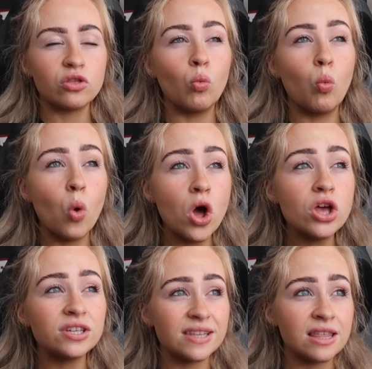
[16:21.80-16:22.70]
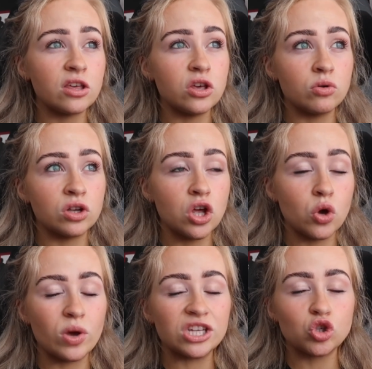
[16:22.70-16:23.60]
the worst thing that you can
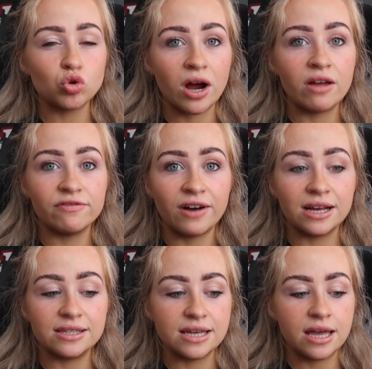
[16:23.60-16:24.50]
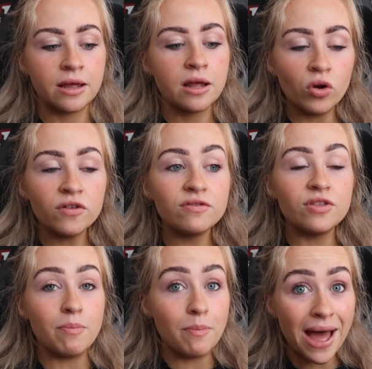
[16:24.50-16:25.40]
do is try and fight it. One of
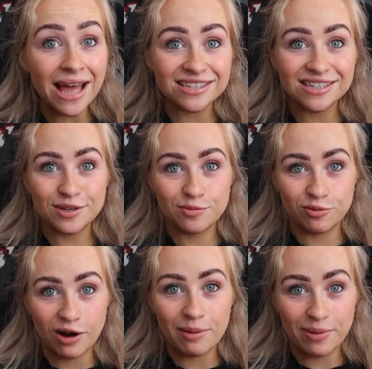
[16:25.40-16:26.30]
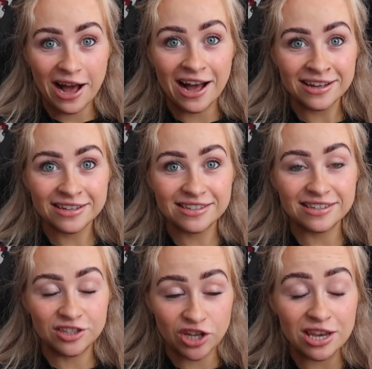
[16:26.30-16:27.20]
the best prep hacks,
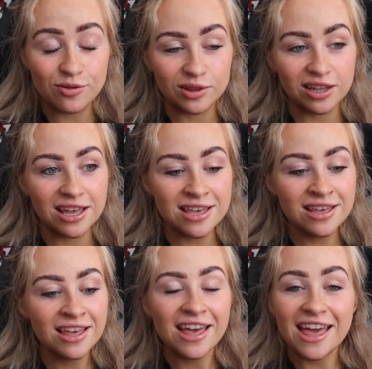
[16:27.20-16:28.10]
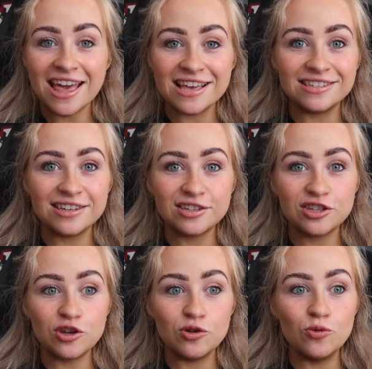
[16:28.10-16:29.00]
genuinely, is
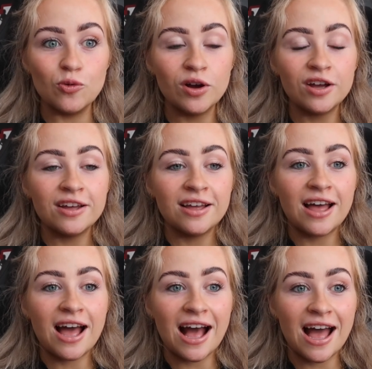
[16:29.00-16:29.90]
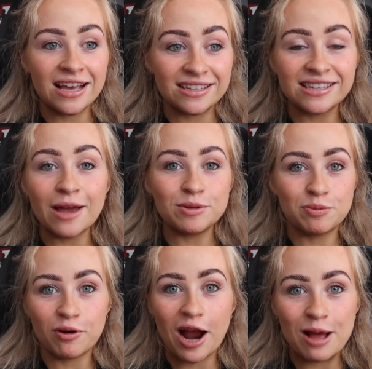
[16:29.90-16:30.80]
to accept
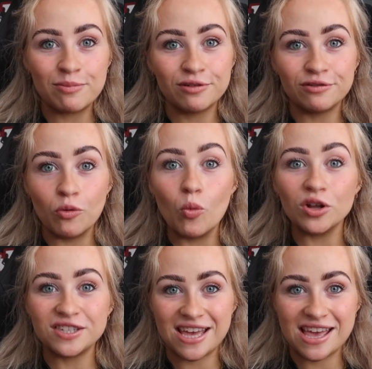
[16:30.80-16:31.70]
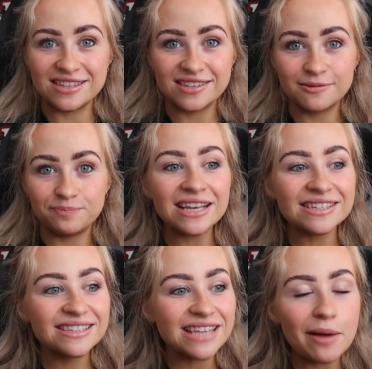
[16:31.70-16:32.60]
prep for what it is.
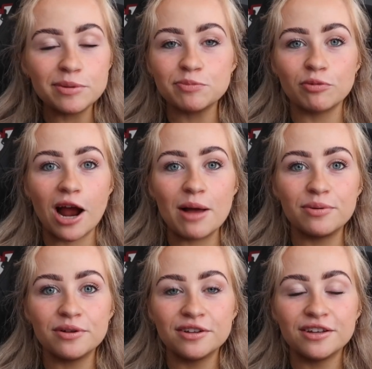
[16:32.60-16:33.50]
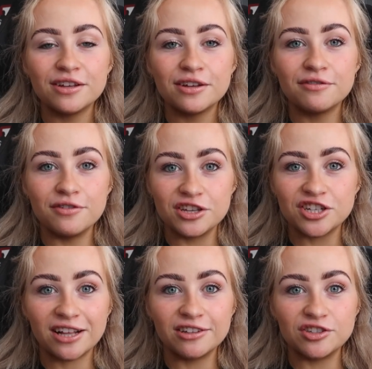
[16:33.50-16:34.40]
Accept prep for the
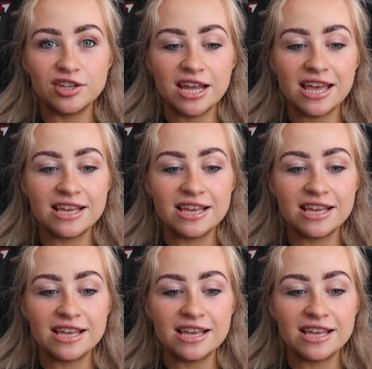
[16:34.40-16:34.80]
challenge that it